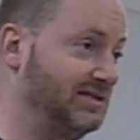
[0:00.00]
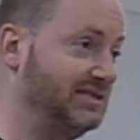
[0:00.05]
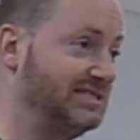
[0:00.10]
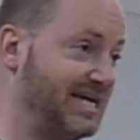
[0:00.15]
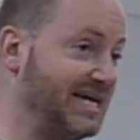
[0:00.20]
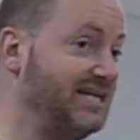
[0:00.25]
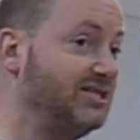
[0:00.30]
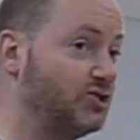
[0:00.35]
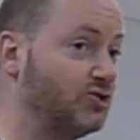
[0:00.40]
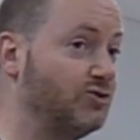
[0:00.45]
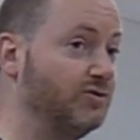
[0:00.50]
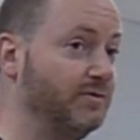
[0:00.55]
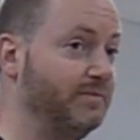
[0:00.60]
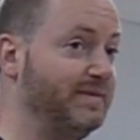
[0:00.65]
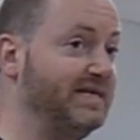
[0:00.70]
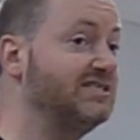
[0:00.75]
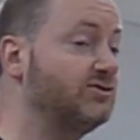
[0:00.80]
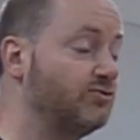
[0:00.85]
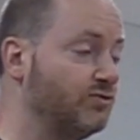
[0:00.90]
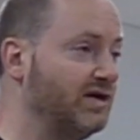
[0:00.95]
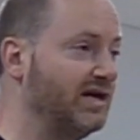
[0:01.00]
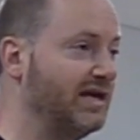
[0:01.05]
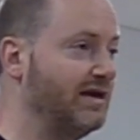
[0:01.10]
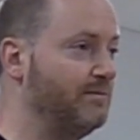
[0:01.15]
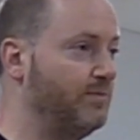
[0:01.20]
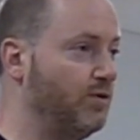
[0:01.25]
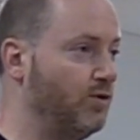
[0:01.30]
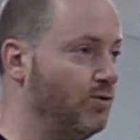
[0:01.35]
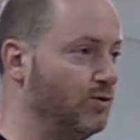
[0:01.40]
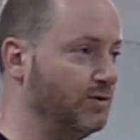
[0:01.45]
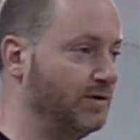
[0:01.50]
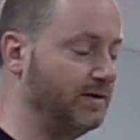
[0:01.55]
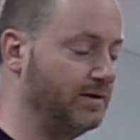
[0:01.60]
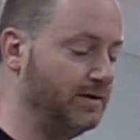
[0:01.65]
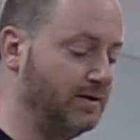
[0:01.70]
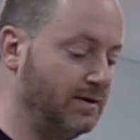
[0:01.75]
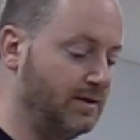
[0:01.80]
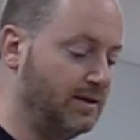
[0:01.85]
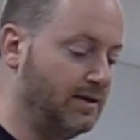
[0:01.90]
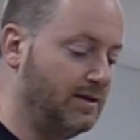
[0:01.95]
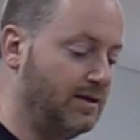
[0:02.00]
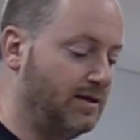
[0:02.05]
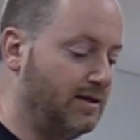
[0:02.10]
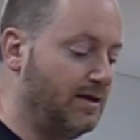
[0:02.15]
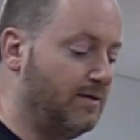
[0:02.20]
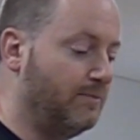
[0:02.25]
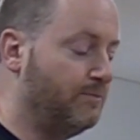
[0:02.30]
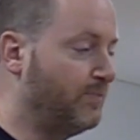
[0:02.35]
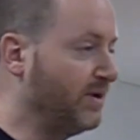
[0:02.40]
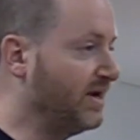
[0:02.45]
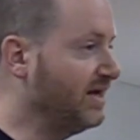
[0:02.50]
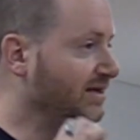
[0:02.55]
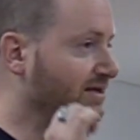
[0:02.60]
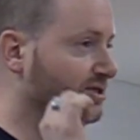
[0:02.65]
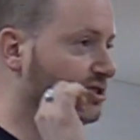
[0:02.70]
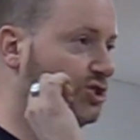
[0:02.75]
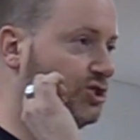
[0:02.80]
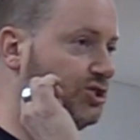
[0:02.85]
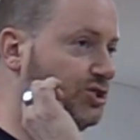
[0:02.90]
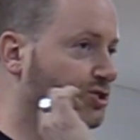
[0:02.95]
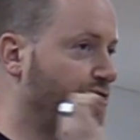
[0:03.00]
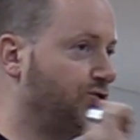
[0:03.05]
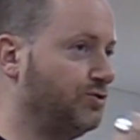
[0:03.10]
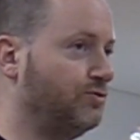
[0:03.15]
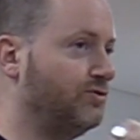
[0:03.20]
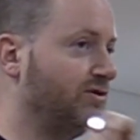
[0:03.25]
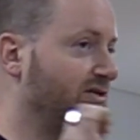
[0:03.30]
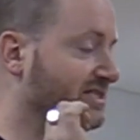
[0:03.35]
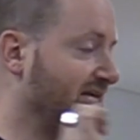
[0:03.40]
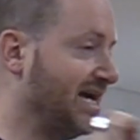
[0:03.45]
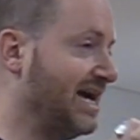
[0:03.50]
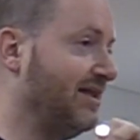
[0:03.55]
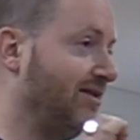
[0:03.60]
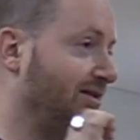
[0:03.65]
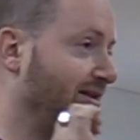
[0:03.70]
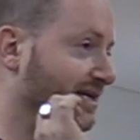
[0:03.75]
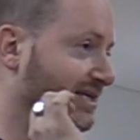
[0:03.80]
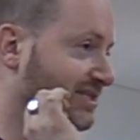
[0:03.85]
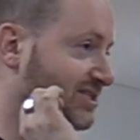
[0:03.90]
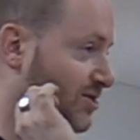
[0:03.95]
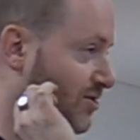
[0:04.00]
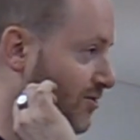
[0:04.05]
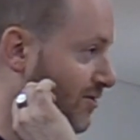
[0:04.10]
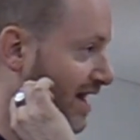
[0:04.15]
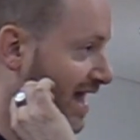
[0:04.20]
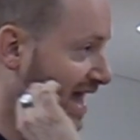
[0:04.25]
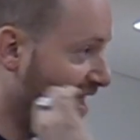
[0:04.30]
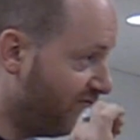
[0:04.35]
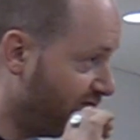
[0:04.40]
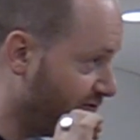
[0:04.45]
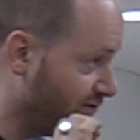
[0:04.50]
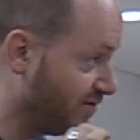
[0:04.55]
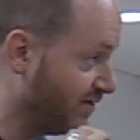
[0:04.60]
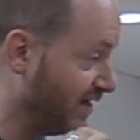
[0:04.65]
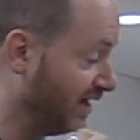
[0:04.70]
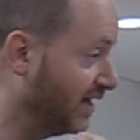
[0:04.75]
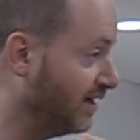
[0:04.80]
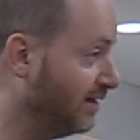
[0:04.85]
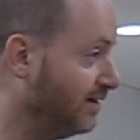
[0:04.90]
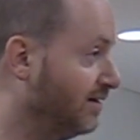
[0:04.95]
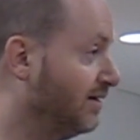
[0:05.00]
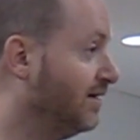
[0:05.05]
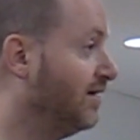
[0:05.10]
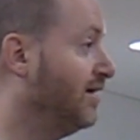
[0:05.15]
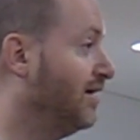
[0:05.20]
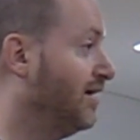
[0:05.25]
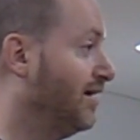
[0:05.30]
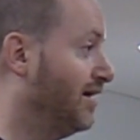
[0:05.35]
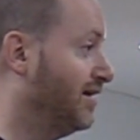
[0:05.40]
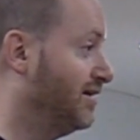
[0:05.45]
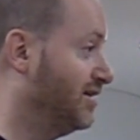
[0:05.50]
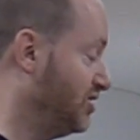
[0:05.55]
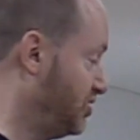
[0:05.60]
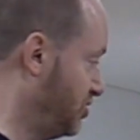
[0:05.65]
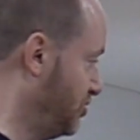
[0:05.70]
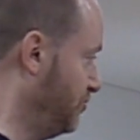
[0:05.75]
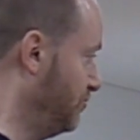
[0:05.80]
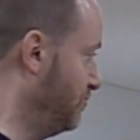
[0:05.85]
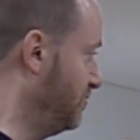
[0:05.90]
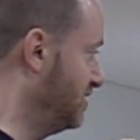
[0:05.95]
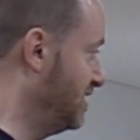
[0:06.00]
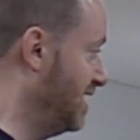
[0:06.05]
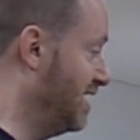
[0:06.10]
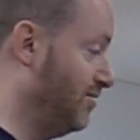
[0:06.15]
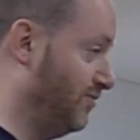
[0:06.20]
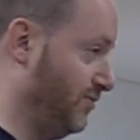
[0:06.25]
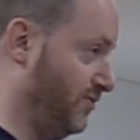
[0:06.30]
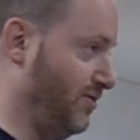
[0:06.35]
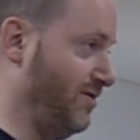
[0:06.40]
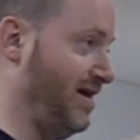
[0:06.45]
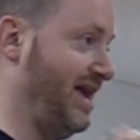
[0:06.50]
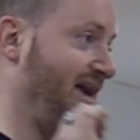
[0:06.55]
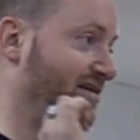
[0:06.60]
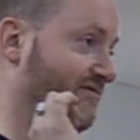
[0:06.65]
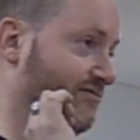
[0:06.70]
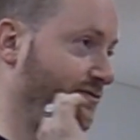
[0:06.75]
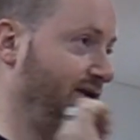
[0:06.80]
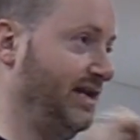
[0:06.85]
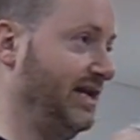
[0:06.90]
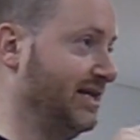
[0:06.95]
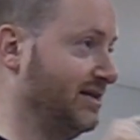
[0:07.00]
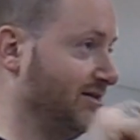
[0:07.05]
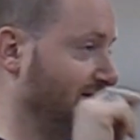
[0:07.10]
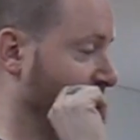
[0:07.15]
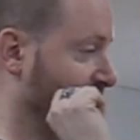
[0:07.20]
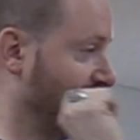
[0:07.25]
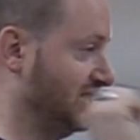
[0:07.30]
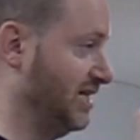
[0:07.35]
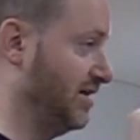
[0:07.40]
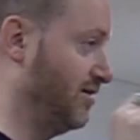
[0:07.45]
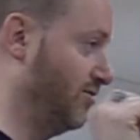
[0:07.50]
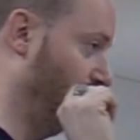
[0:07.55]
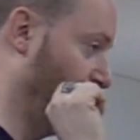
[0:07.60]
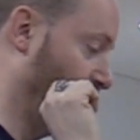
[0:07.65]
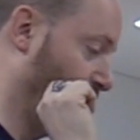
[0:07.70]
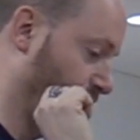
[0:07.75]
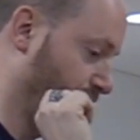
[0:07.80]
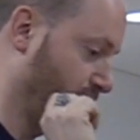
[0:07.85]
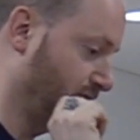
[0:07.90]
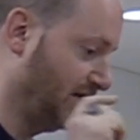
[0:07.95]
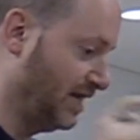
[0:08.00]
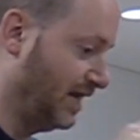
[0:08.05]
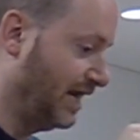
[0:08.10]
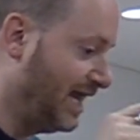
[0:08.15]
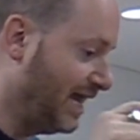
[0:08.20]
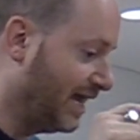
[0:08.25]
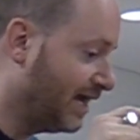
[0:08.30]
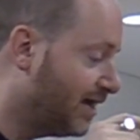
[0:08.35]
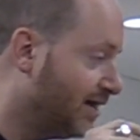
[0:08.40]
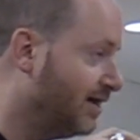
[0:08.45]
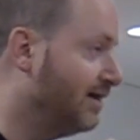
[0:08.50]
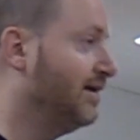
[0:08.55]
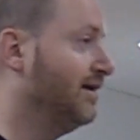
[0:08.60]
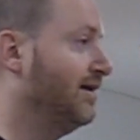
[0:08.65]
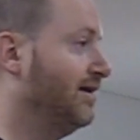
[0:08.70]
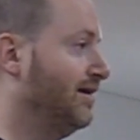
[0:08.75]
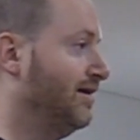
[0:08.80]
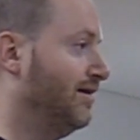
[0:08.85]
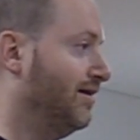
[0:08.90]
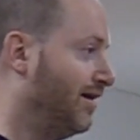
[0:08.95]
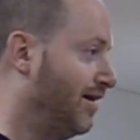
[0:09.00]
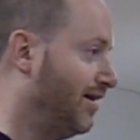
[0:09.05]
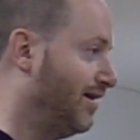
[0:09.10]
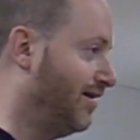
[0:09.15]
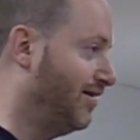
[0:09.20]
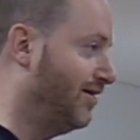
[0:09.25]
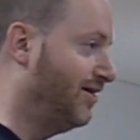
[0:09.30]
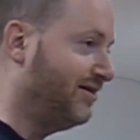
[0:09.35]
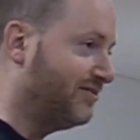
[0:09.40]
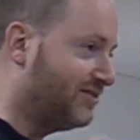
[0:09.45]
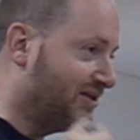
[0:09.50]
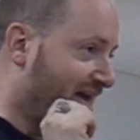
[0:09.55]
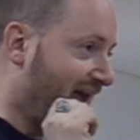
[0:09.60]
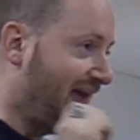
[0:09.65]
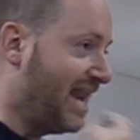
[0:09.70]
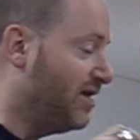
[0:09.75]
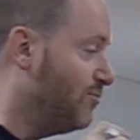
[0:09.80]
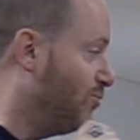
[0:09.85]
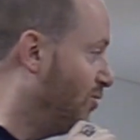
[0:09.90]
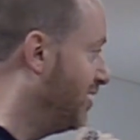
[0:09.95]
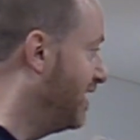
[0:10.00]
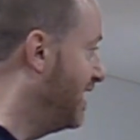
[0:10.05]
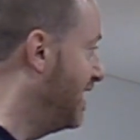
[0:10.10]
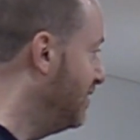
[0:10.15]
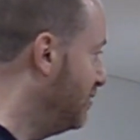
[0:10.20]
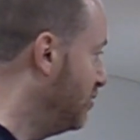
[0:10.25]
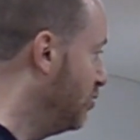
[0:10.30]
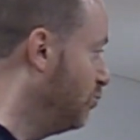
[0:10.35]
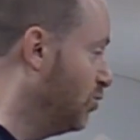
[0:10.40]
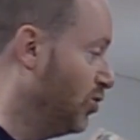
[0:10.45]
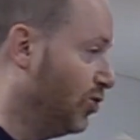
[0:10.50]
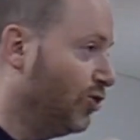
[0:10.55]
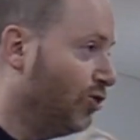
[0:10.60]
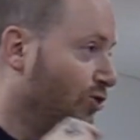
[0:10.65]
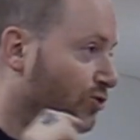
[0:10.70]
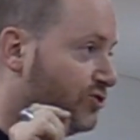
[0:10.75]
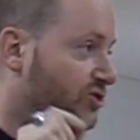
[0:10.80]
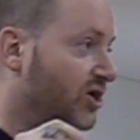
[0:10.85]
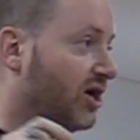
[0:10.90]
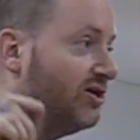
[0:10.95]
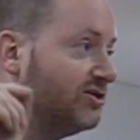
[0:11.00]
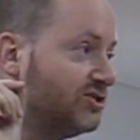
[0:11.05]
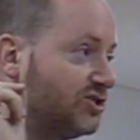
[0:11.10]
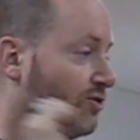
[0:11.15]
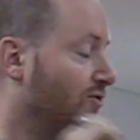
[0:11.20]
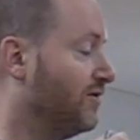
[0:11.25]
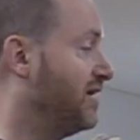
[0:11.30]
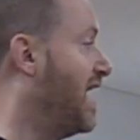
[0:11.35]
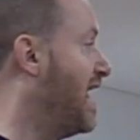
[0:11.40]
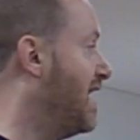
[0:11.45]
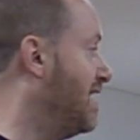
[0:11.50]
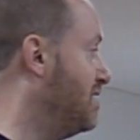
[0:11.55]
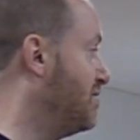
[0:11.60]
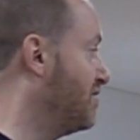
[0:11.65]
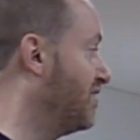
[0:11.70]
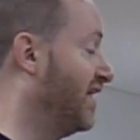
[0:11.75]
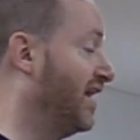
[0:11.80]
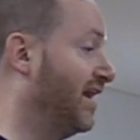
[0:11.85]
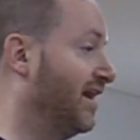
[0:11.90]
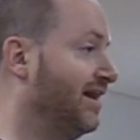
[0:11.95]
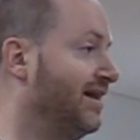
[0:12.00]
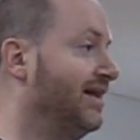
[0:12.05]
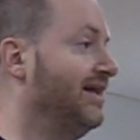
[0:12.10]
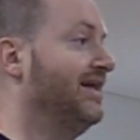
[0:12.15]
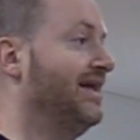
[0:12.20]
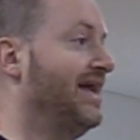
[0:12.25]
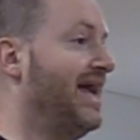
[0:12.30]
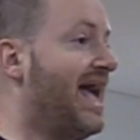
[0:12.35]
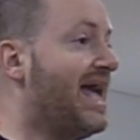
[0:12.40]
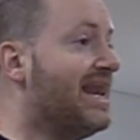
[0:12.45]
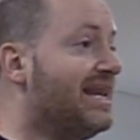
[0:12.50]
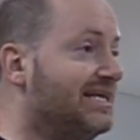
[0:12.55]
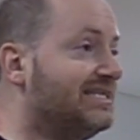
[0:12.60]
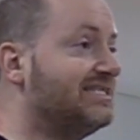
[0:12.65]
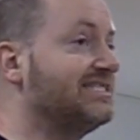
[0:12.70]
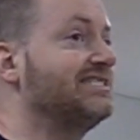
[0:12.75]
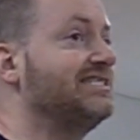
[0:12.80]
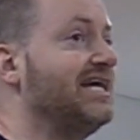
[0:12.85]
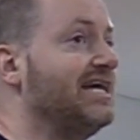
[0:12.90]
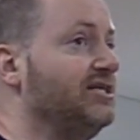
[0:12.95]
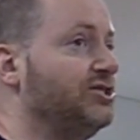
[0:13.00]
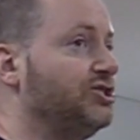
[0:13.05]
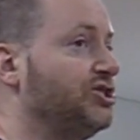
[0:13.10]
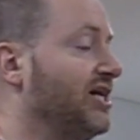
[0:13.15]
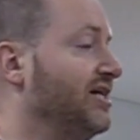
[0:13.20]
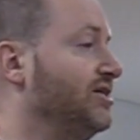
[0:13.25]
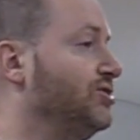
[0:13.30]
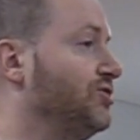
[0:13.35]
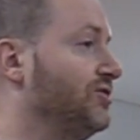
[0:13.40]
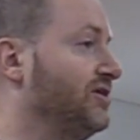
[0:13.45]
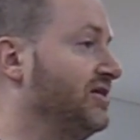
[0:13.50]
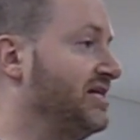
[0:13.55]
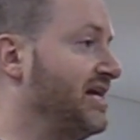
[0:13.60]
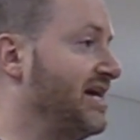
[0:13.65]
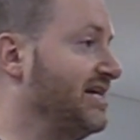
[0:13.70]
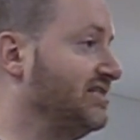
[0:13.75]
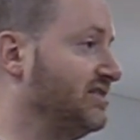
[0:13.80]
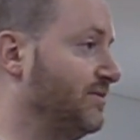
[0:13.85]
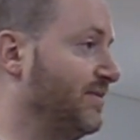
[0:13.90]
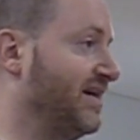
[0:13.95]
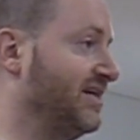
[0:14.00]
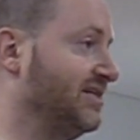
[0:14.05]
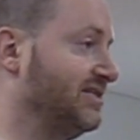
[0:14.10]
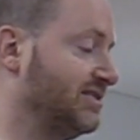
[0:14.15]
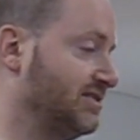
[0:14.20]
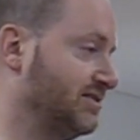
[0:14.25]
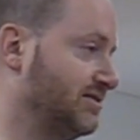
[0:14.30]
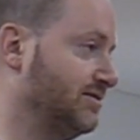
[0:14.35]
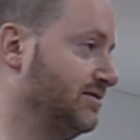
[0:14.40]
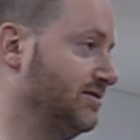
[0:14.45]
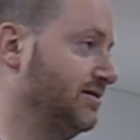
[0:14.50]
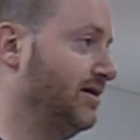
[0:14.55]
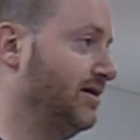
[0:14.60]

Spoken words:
The data on them is really important. But it sure as hell is not everything, and it's sure as hell not every little single click that anyone in the world does on anything, any state change on a database.